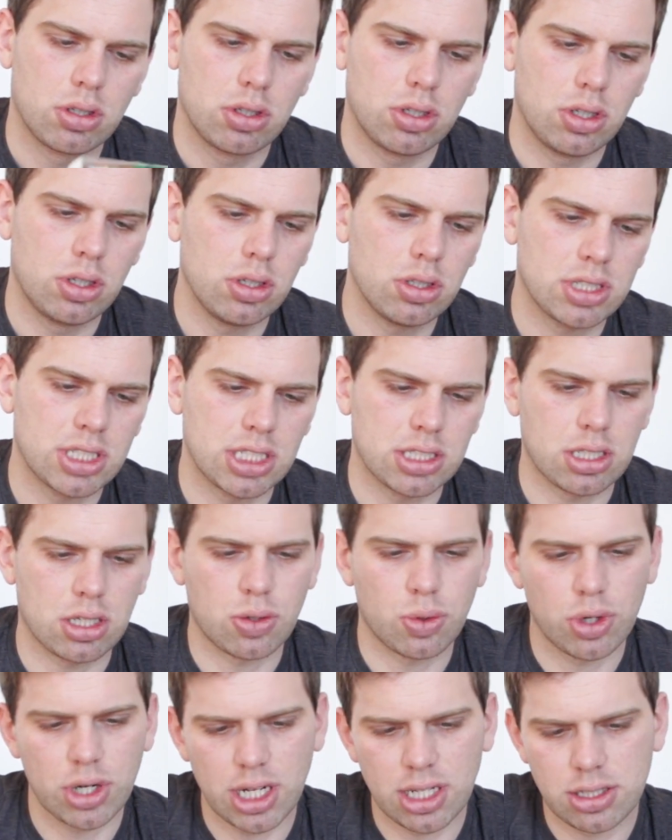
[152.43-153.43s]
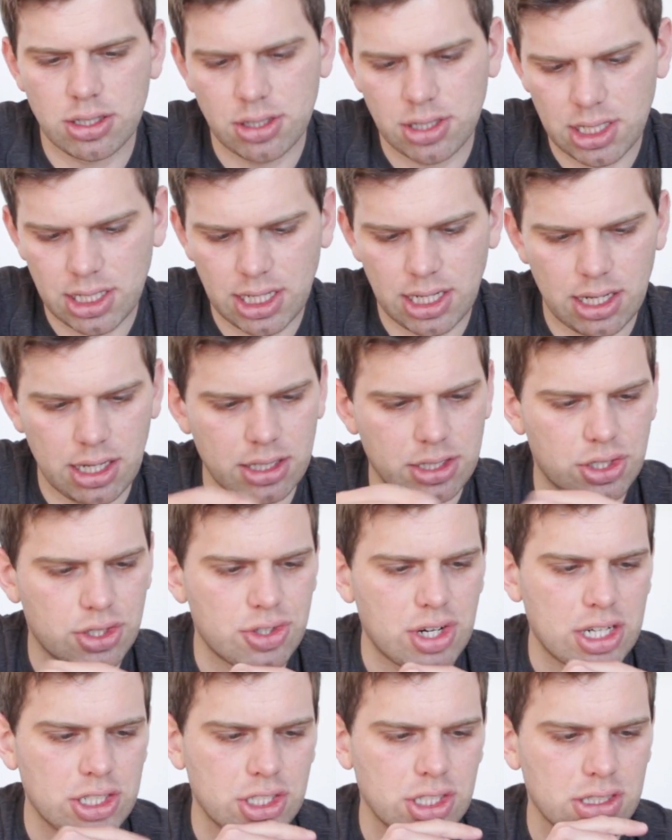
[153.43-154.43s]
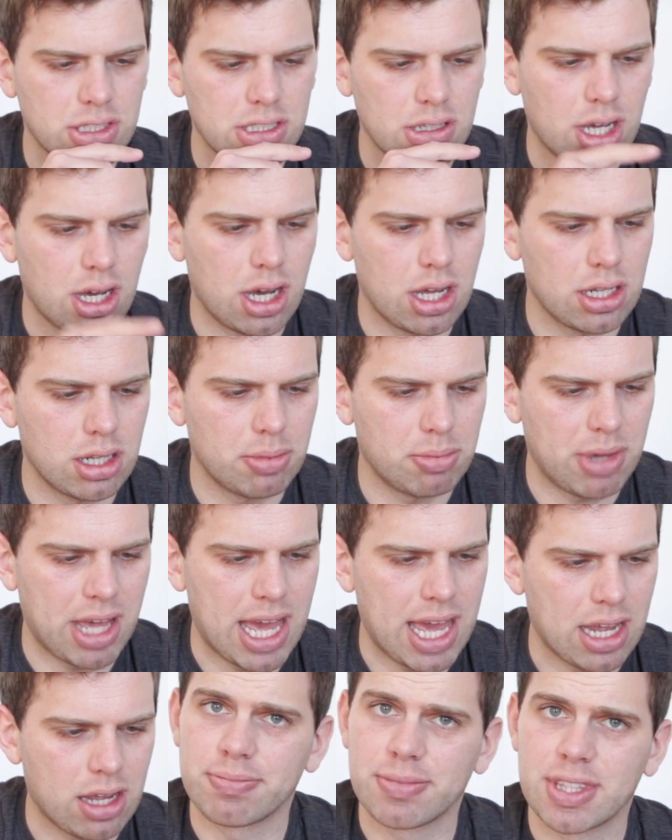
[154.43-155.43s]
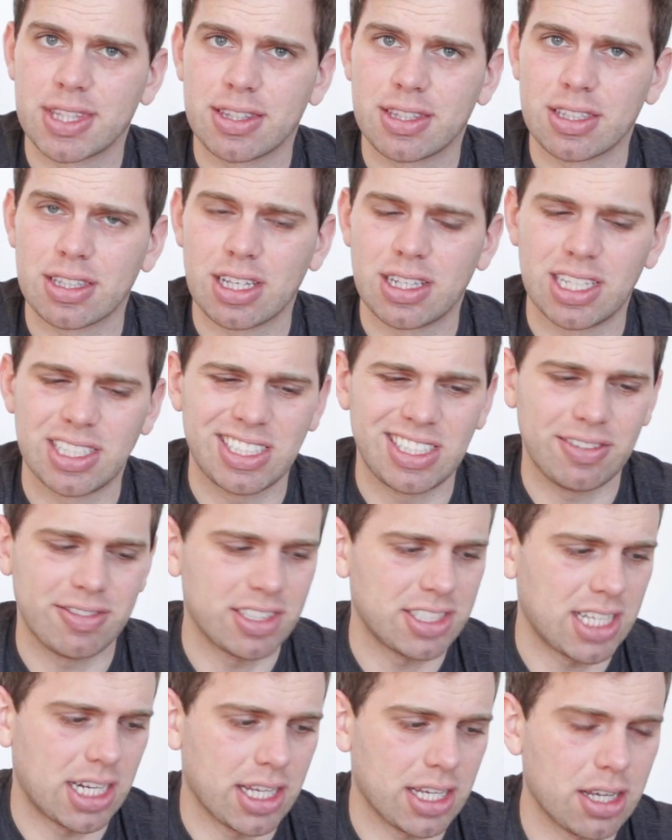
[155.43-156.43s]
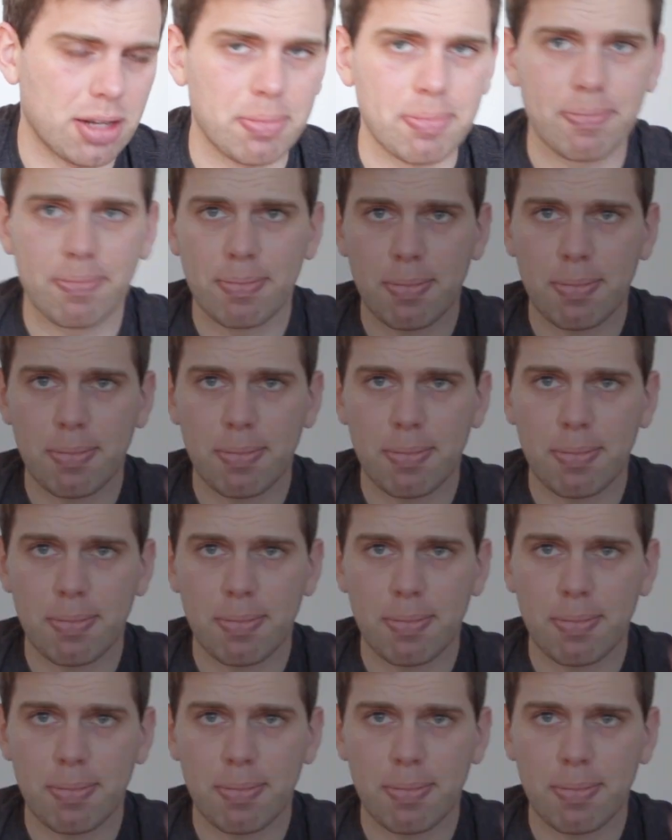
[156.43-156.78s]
use this according to the instructions on the bag. Let's see if there's any good.